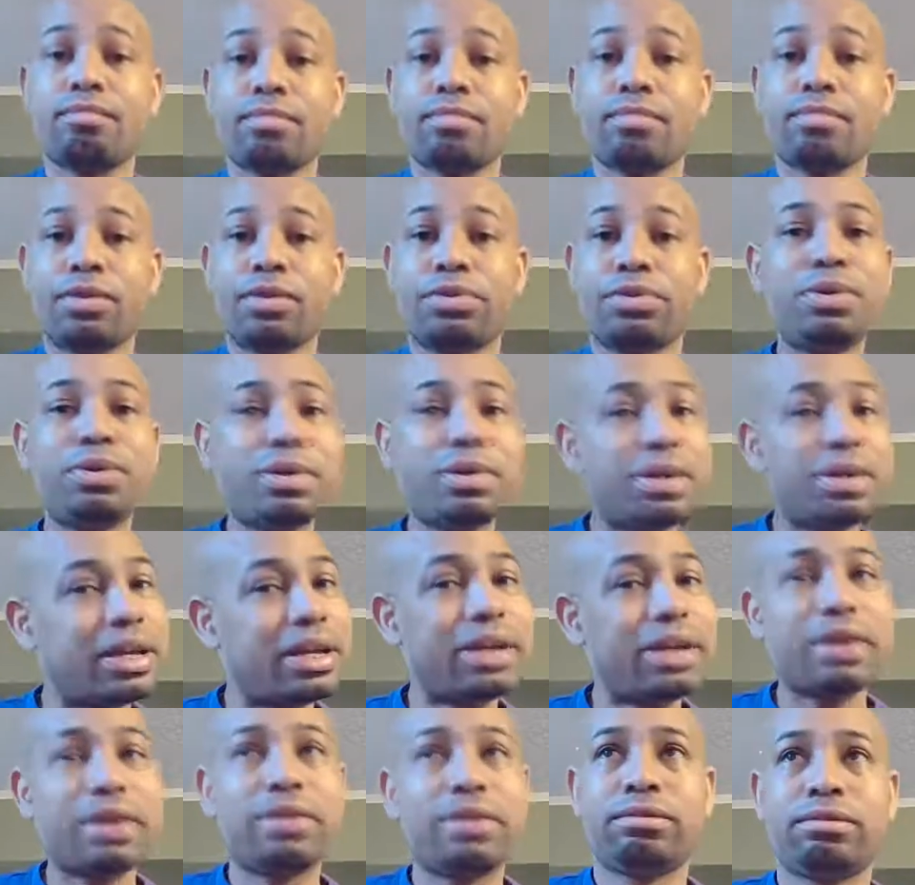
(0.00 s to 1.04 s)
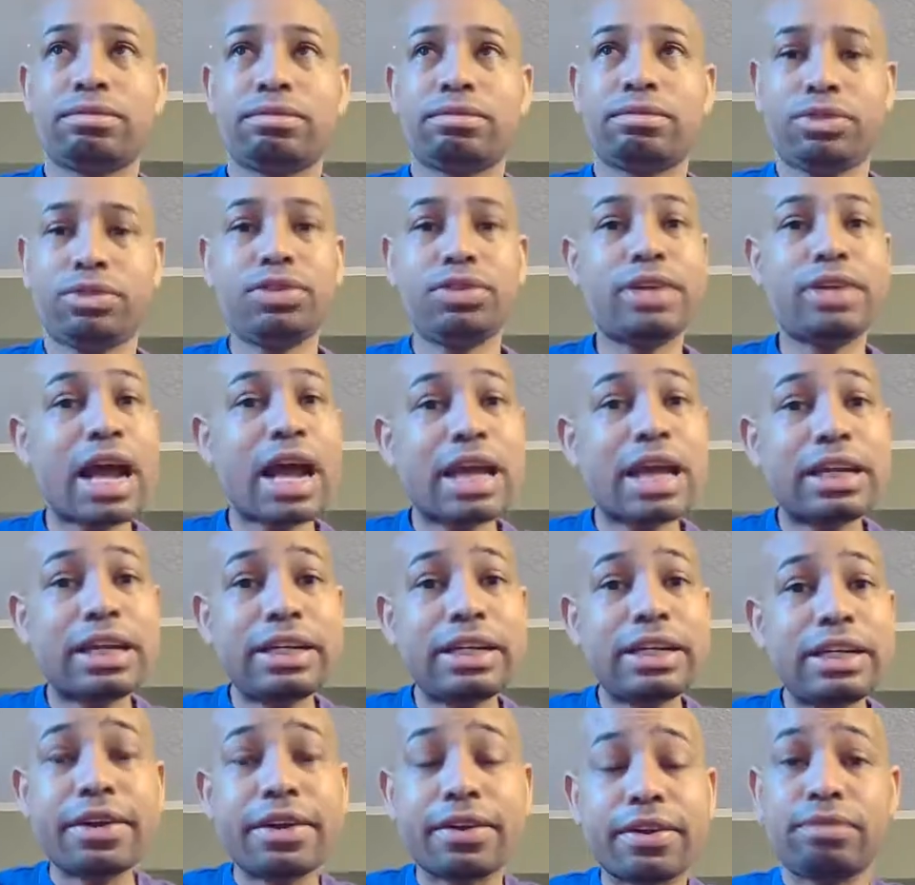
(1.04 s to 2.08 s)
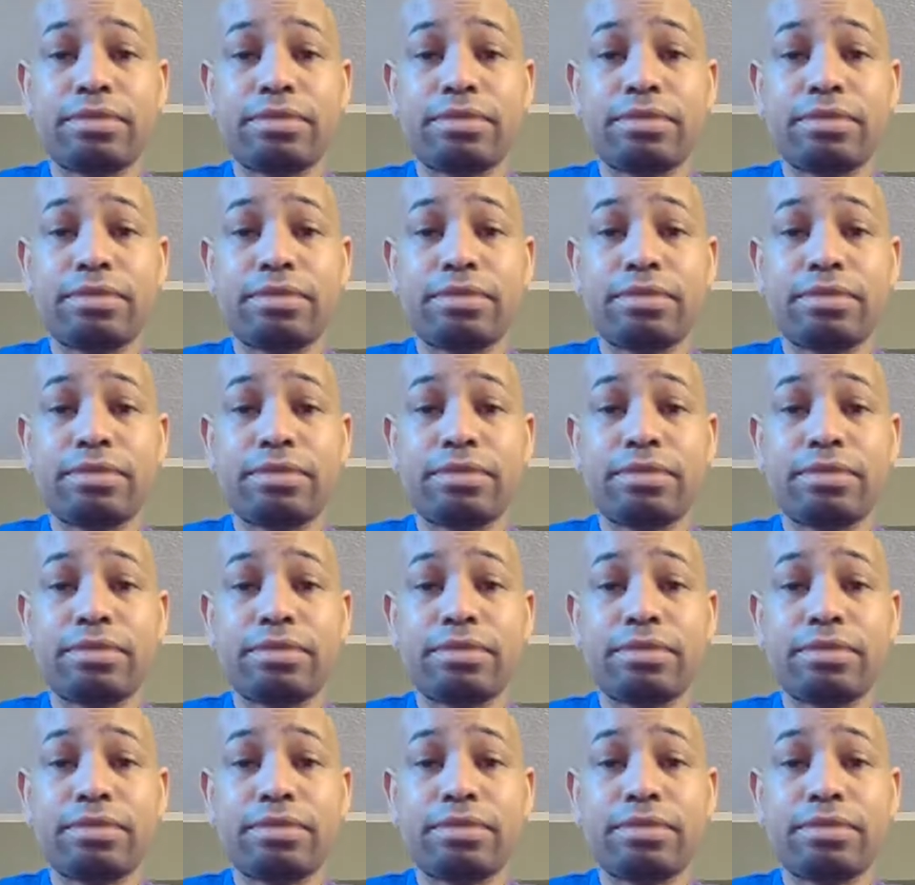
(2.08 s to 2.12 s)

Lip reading: You got it here.